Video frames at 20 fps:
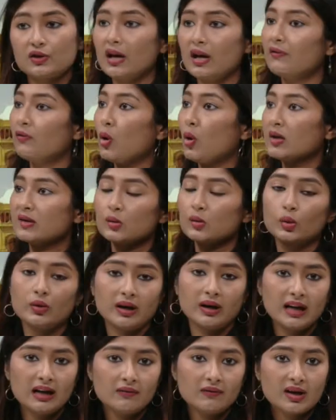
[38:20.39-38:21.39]
There was no
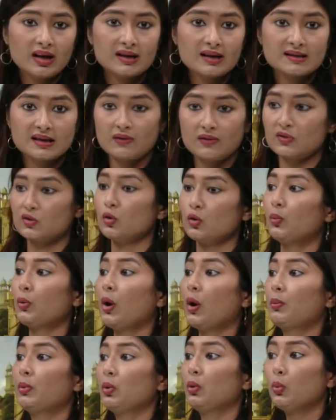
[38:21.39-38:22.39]
railways, there was no
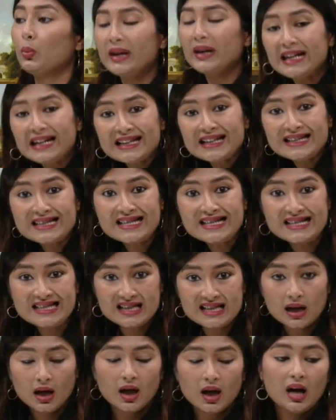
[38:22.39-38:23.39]
proper wheels.